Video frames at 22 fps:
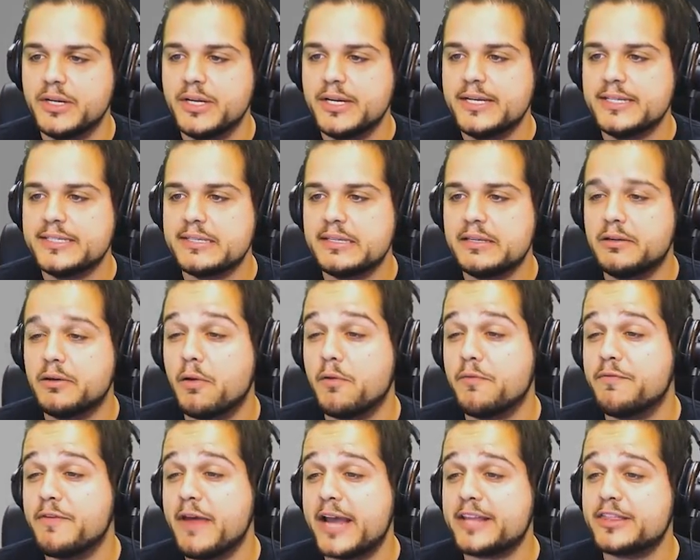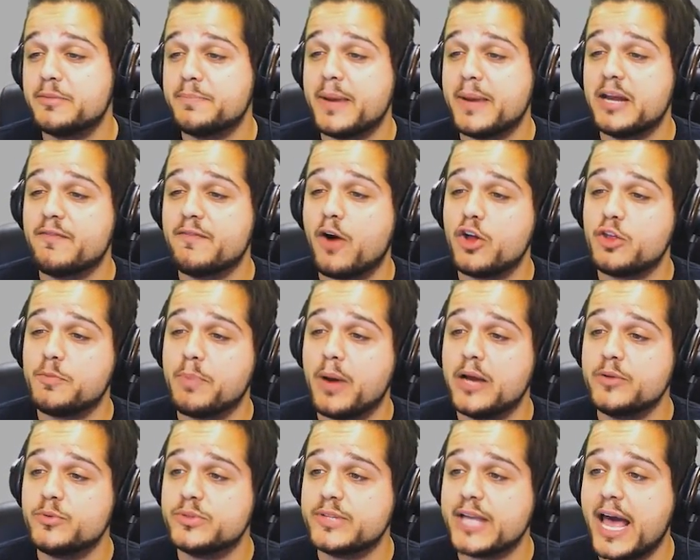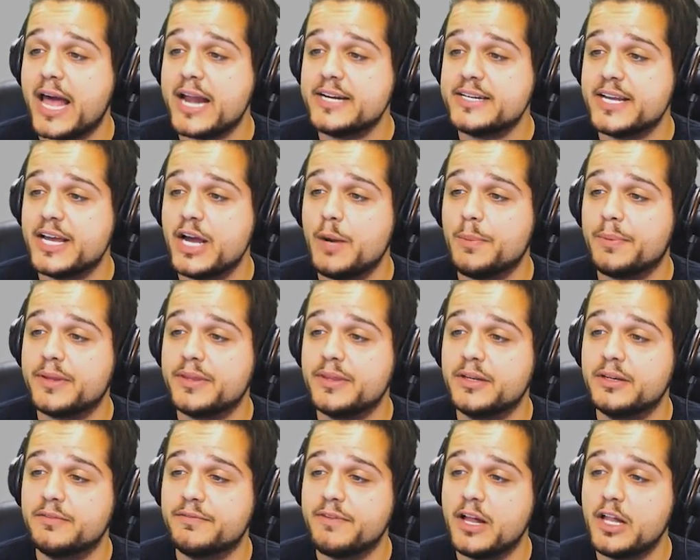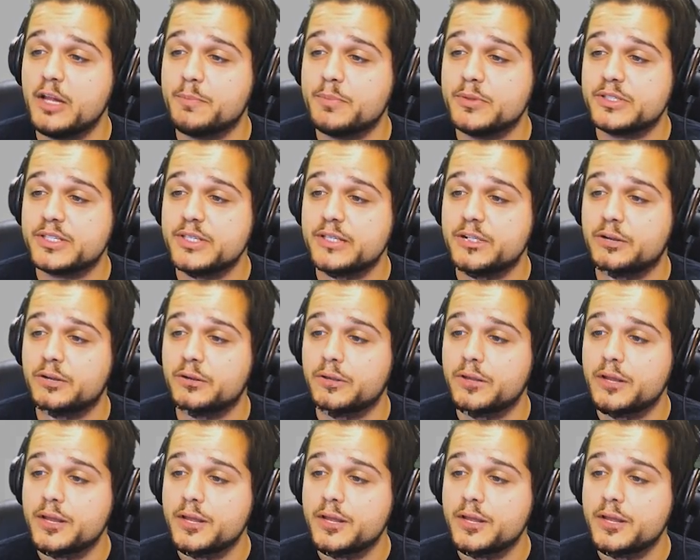It's a little known fact that Bane of Arthropods was added to help the developers kill